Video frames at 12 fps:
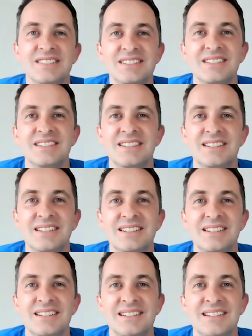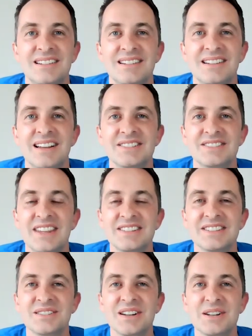more than ever. That's,
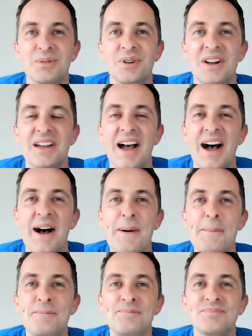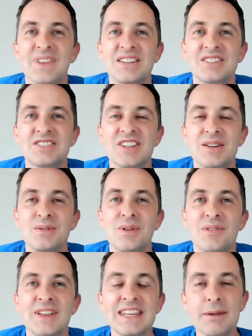that's incredible. Um,
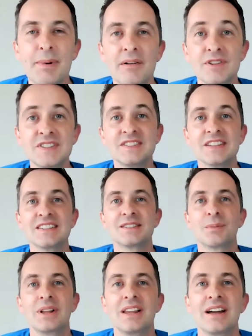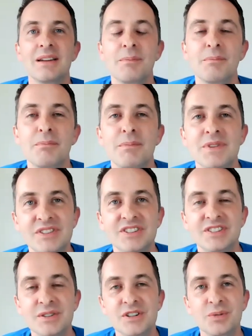so thinking about visiting somewhere like Minster
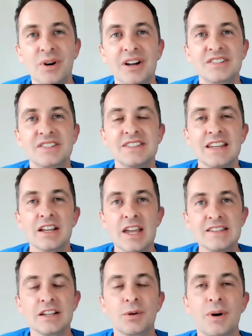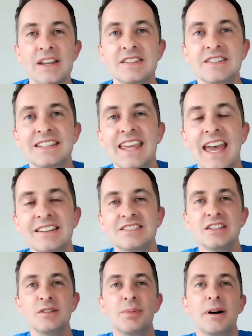Sewage Works, is it, is it quite easy to get
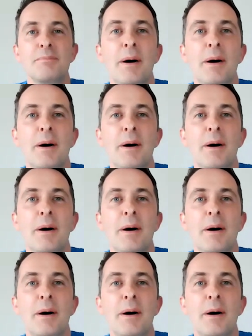to by